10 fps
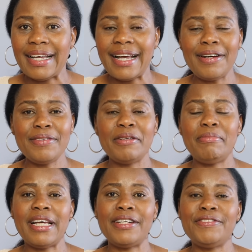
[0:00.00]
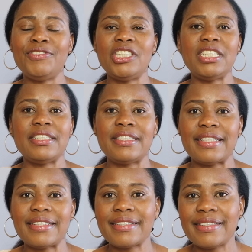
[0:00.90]
How the blood of
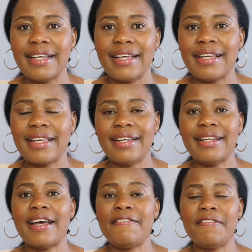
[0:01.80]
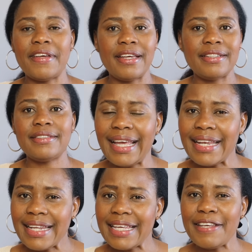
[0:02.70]
Jesus can avert
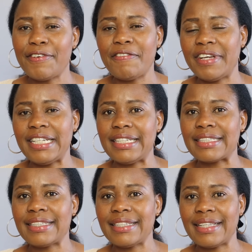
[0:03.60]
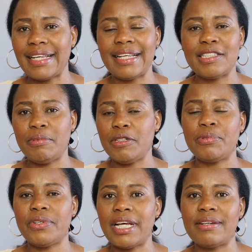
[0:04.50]
any evil verdict that has been
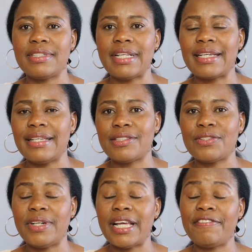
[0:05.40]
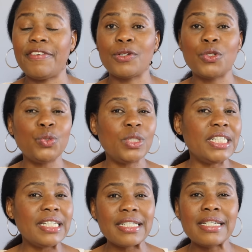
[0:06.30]
pronounced against your life,
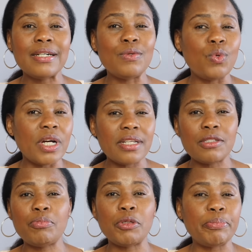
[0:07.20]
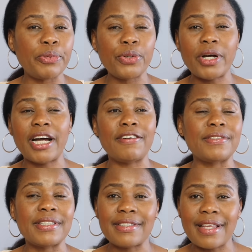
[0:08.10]
including words people have
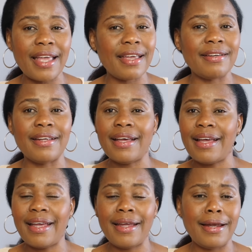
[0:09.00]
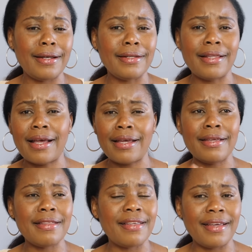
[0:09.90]
said and they are
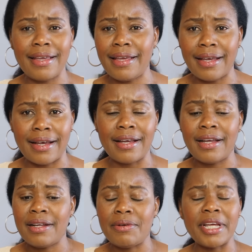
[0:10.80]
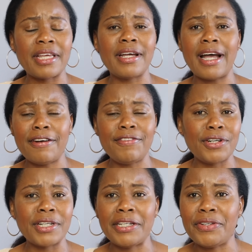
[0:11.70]
in the air, wreaking
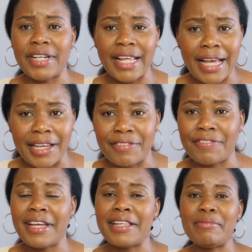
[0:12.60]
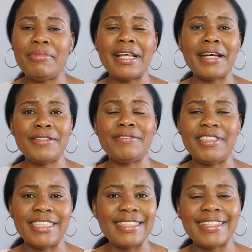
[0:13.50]
havoc in your life. The blood
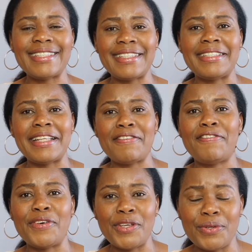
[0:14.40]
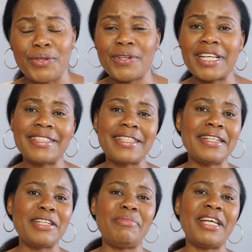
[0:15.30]
of Jesus is there for you. You can
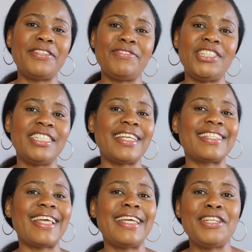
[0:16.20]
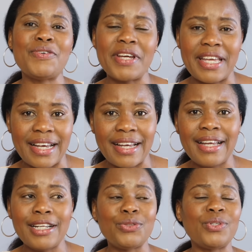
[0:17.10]
send the blood of Jesus anywhere,
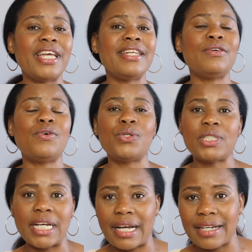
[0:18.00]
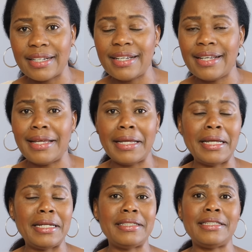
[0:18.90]
to any altar,
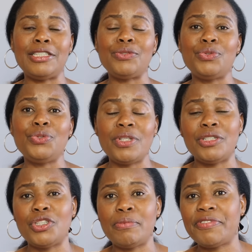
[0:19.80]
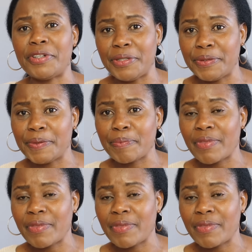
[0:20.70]
and it will do the job for you.